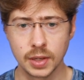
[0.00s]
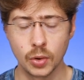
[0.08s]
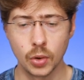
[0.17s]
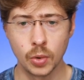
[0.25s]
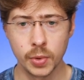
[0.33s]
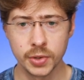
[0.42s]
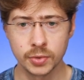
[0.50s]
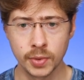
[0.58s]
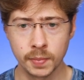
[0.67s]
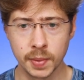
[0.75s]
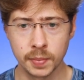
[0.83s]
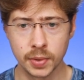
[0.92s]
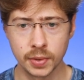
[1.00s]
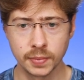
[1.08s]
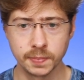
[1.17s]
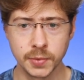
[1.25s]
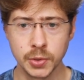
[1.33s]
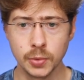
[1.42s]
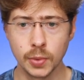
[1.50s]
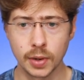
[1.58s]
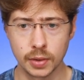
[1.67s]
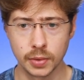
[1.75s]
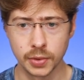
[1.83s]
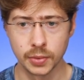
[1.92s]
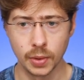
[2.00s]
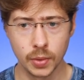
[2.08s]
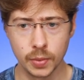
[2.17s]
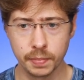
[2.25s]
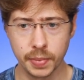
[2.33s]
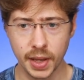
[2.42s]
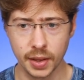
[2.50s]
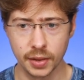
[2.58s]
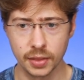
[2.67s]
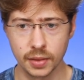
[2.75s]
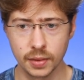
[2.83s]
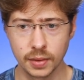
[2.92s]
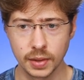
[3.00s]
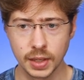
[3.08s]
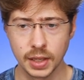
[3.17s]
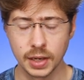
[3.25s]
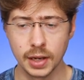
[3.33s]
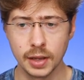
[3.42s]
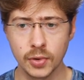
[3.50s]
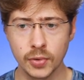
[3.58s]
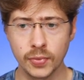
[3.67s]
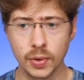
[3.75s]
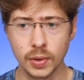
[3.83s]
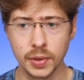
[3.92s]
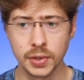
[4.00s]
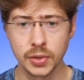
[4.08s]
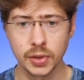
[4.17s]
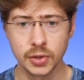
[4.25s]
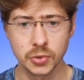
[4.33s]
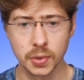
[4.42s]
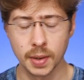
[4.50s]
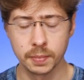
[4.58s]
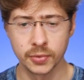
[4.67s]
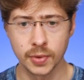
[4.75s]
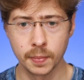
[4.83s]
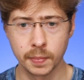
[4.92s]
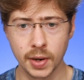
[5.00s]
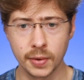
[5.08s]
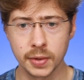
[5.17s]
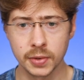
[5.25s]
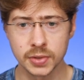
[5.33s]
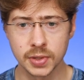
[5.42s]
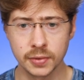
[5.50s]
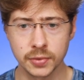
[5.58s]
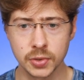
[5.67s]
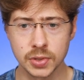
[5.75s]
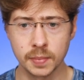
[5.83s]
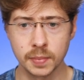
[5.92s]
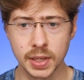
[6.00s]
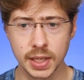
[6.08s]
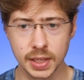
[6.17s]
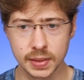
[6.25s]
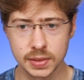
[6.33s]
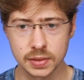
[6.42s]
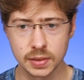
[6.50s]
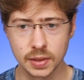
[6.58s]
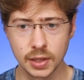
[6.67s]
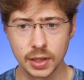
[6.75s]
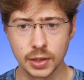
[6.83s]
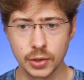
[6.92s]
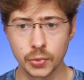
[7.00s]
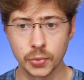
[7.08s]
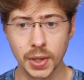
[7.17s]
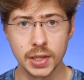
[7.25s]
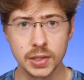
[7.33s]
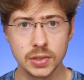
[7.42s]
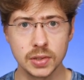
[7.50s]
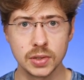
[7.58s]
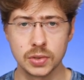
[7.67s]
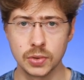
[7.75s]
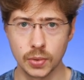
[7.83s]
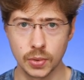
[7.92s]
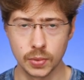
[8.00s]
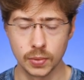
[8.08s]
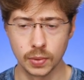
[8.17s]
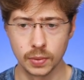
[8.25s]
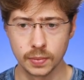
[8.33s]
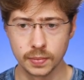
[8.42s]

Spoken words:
Always remember, you are on your own path. Never fall into the trap of comparing yourself to somebody else. Your race is your own.